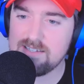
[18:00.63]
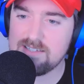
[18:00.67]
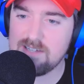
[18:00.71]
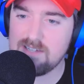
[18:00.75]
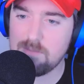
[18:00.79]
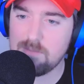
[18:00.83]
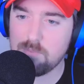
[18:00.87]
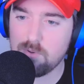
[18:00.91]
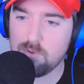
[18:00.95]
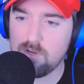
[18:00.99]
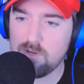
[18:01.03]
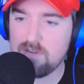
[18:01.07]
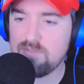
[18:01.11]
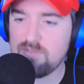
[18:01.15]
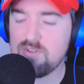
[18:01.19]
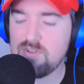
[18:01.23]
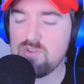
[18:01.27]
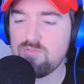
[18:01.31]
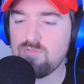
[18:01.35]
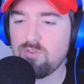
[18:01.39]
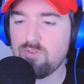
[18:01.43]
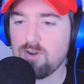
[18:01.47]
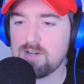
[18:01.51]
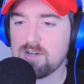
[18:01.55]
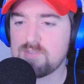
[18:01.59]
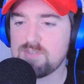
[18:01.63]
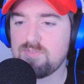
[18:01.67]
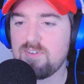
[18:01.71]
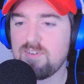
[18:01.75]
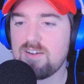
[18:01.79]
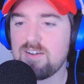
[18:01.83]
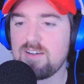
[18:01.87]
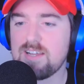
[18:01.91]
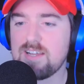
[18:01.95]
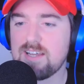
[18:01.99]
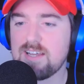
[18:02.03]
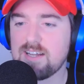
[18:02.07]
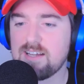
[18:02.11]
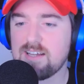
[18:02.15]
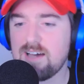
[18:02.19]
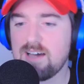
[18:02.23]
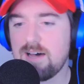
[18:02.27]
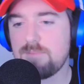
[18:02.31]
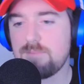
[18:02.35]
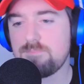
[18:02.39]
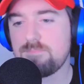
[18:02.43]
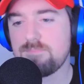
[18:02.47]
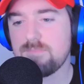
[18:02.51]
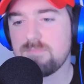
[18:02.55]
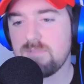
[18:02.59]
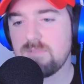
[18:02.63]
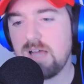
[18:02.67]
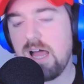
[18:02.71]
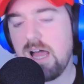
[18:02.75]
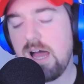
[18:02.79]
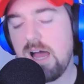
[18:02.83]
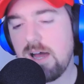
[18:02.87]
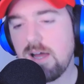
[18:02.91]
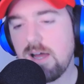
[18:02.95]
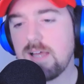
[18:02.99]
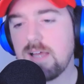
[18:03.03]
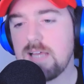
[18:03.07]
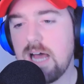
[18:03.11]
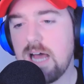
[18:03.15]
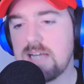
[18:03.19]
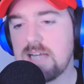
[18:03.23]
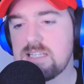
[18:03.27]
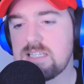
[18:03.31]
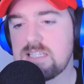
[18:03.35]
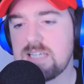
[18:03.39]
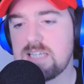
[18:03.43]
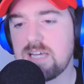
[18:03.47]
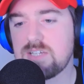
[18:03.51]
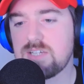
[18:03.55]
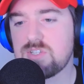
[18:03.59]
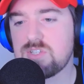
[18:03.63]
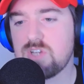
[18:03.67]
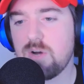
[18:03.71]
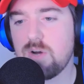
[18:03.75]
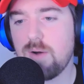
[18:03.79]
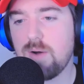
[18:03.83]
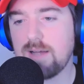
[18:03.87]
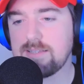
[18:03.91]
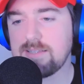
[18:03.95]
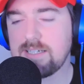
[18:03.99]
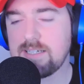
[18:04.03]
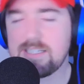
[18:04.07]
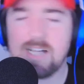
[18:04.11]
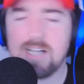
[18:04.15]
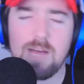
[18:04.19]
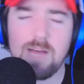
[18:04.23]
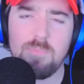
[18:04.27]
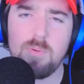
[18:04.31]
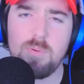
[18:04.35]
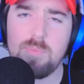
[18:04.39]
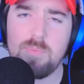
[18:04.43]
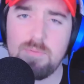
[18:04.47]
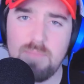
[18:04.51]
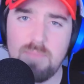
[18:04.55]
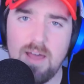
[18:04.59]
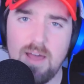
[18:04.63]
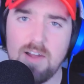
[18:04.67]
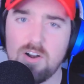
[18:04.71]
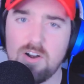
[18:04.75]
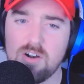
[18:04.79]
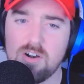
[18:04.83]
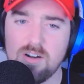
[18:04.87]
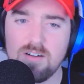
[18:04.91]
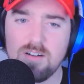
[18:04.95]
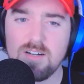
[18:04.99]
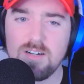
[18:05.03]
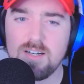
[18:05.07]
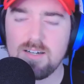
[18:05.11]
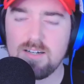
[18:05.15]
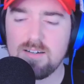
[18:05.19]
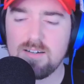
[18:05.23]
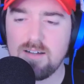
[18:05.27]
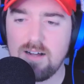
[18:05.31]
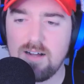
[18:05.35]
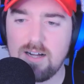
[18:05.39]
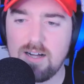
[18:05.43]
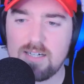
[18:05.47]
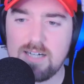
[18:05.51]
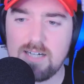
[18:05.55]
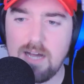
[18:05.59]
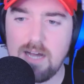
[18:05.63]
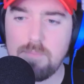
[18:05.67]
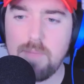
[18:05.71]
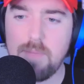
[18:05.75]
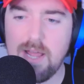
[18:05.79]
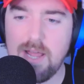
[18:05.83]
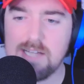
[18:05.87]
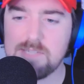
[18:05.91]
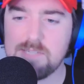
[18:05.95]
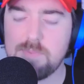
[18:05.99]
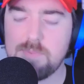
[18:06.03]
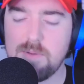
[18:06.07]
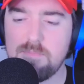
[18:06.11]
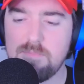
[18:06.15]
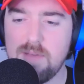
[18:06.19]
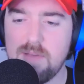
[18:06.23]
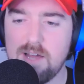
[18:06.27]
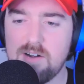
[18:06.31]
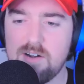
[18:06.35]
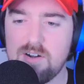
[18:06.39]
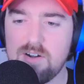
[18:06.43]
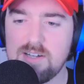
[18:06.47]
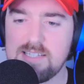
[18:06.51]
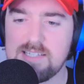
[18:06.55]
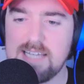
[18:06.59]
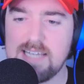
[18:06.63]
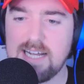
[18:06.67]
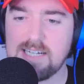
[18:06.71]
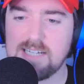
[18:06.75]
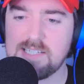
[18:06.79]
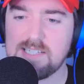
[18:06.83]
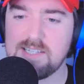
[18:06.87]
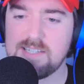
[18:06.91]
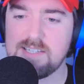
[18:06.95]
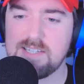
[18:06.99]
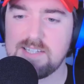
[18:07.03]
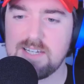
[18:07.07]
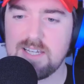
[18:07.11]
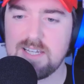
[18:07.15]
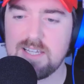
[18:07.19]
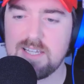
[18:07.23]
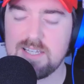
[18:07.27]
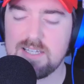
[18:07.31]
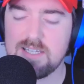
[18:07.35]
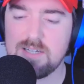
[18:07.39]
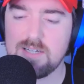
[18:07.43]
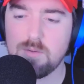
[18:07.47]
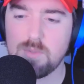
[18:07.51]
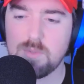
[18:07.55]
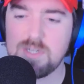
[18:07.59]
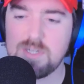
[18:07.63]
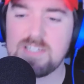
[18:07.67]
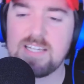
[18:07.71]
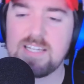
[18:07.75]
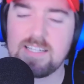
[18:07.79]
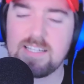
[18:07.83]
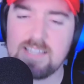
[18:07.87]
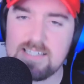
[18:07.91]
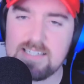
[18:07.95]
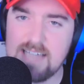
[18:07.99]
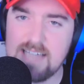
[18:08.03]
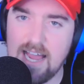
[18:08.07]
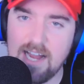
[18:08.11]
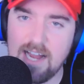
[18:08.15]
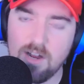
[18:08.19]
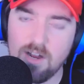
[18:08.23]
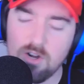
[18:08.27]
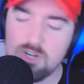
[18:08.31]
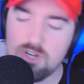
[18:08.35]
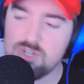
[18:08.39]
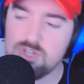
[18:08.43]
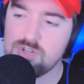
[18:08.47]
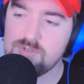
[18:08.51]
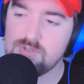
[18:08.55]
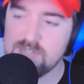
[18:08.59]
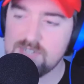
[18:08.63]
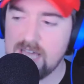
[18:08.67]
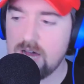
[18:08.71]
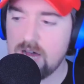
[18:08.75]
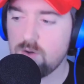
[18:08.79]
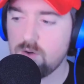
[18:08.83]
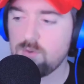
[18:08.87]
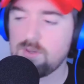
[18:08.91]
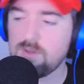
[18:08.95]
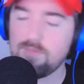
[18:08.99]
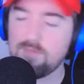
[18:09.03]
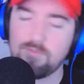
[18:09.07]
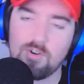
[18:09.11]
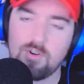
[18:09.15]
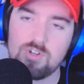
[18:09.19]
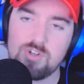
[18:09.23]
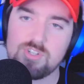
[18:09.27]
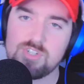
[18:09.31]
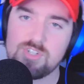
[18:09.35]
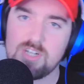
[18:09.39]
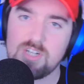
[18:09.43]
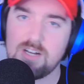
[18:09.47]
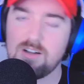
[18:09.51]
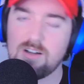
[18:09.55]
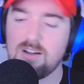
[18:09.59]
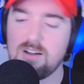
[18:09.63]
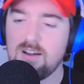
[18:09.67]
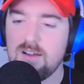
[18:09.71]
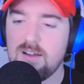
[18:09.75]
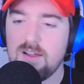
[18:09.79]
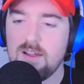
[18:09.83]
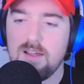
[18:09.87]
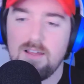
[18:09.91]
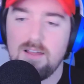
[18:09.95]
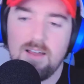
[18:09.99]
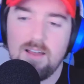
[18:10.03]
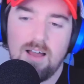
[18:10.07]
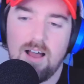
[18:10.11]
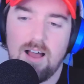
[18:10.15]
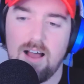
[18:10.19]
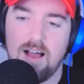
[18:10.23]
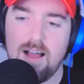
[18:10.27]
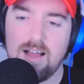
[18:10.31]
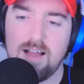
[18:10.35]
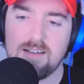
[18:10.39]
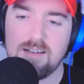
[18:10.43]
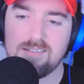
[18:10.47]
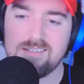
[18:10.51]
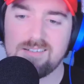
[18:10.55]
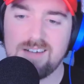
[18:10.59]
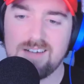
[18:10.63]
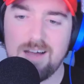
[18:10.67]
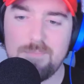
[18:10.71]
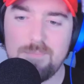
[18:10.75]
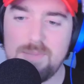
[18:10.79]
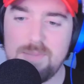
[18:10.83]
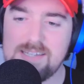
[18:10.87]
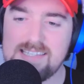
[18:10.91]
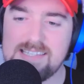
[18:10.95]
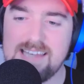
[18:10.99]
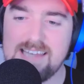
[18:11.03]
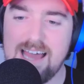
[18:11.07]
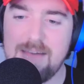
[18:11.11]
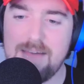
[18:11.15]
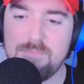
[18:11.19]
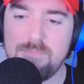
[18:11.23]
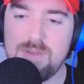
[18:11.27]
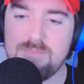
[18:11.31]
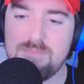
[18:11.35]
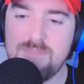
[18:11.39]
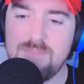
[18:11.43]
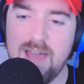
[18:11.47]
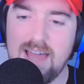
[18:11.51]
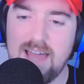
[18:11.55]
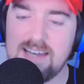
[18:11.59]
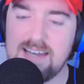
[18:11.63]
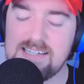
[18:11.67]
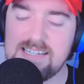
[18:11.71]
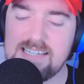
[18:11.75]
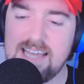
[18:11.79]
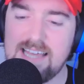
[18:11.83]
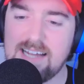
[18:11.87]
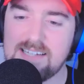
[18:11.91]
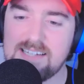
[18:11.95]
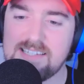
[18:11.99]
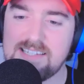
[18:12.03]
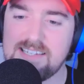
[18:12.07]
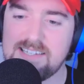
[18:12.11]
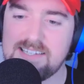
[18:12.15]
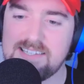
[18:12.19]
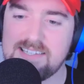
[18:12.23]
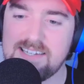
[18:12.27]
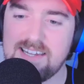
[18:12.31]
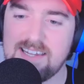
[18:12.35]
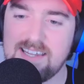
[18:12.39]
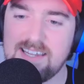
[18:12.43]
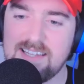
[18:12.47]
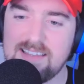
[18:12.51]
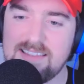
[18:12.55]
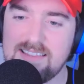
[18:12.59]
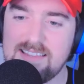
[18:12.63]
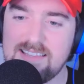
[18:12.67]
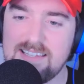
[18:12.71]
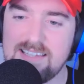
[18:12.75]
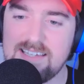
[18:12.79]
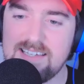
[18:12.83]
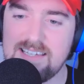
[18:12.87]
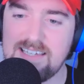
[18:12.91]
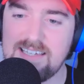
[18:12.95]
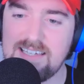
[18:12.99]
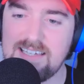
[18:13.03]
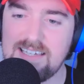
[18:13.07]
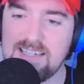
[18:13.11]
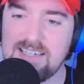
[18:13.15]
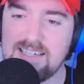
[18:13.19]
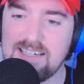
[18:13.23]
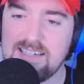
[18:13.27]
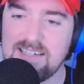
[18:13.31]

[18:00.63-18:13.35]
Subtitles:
a preview for Xfinity and Cup? I'd say so. I think Cup will be better. Cup has been better at Texas. When you take the tire issues out the first year, Cup has not been bad at Texas in the